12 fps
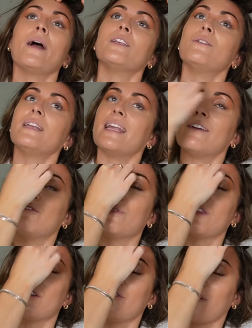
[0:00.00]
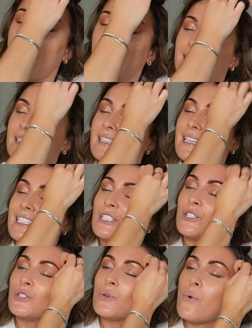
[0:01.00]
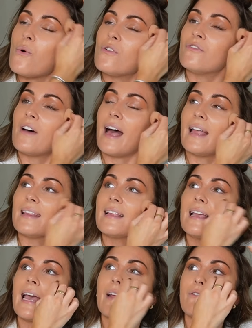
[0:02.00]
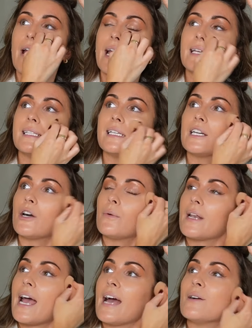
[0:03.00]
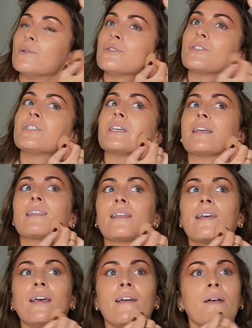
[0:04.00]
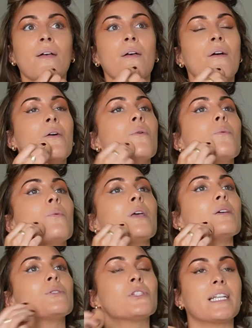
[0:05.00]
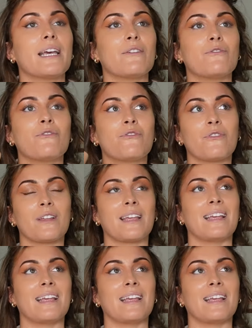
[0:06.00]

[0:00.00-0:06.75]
when you live with your friends, like it's so fun getting ready and going out and we used to live